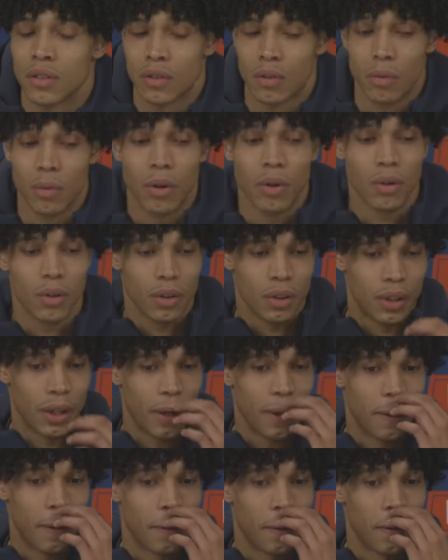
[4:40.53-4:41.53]
Well,
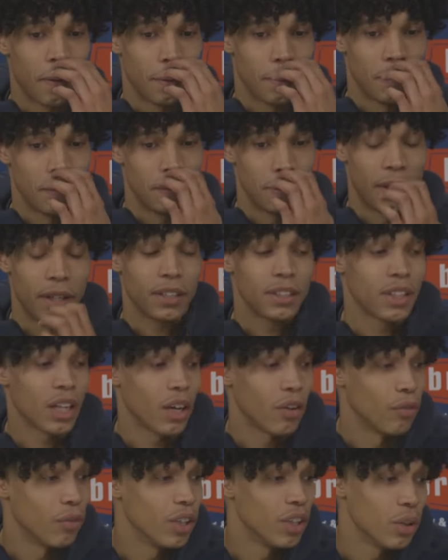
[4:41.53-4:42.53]
they uh, they
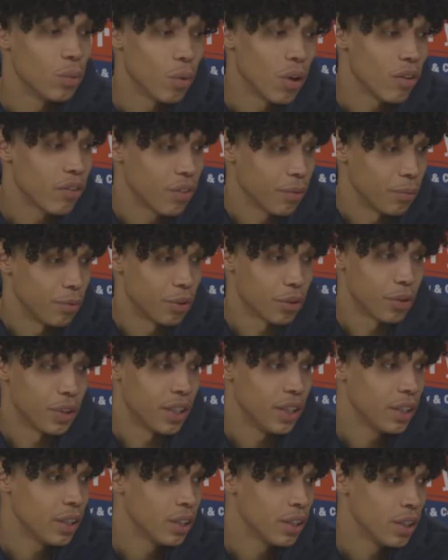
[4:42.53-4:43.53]
shot really well from
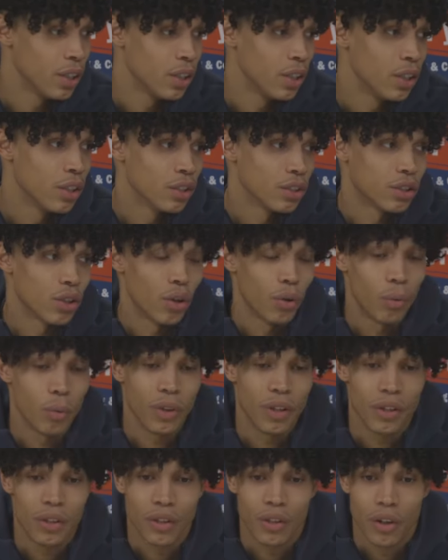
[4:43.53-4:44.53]
three. So
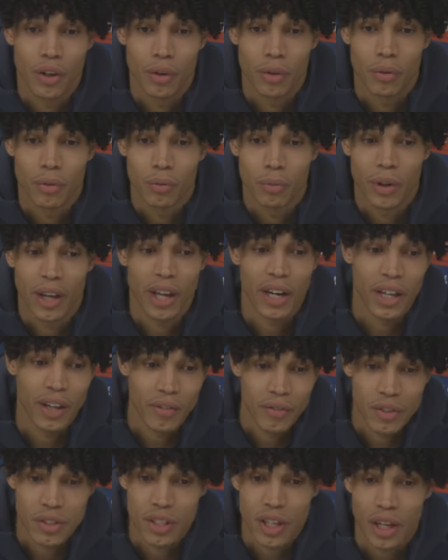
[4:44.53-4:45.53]
we, you know, we had to
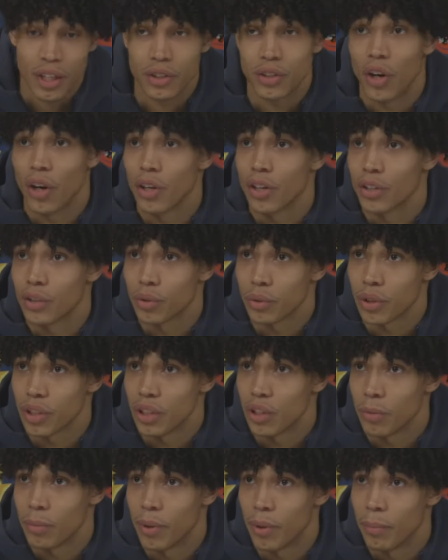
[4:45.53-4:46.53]
emphasize the three a
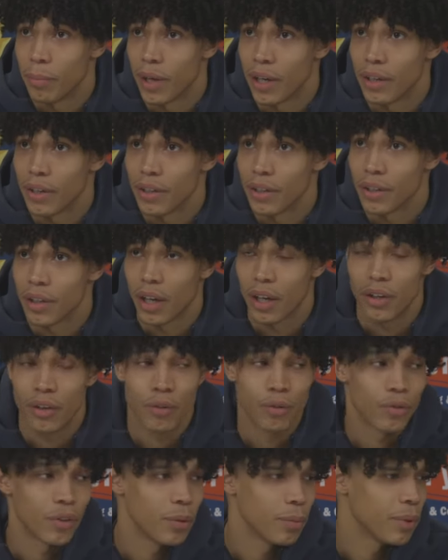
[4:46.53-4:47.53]
little bit better. I
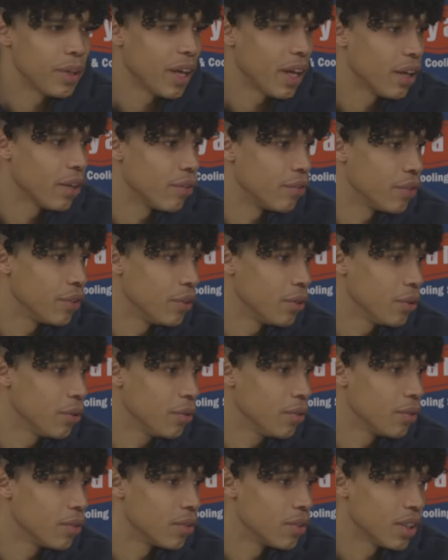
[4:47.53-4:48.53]
know Freeman had a
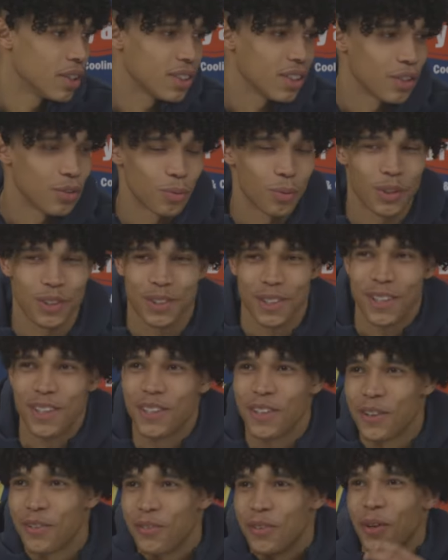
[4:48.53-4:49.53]
few. That sounds weird saying
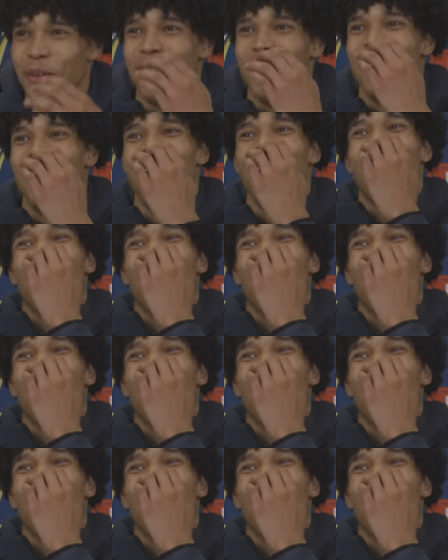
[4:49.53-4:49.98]
another Freeman.